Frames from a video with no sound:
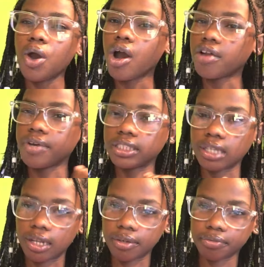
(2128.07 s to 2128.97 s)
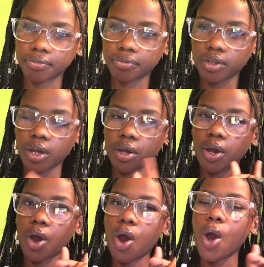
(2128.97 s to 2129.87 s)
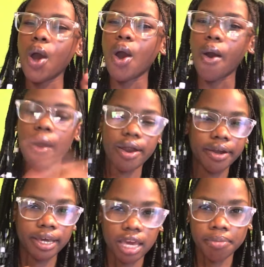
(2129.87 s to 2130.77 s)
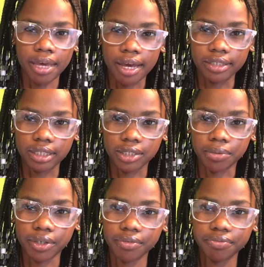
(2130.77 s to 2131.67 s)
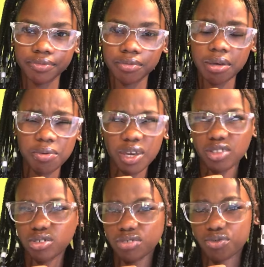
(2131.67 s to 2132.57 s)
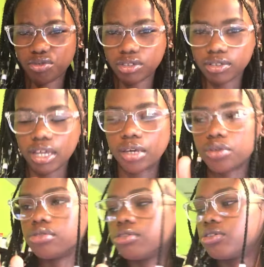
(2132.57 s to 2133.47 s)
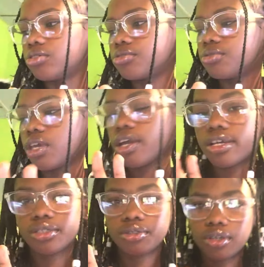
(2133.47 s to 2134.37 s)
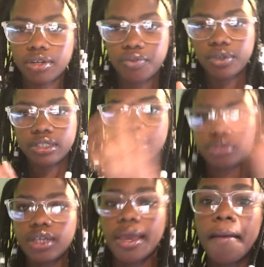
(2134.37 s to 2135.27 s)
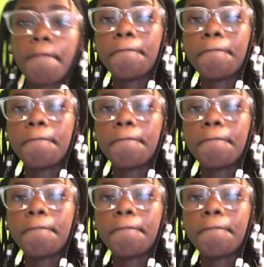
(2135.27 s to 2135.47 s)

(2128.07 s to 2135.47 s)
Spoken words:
or Fantana, or the KB at Kansas Spring. Maybe we'll get Tootsie Fruity. Like, no, yeah, I got a Fantana. So yeah.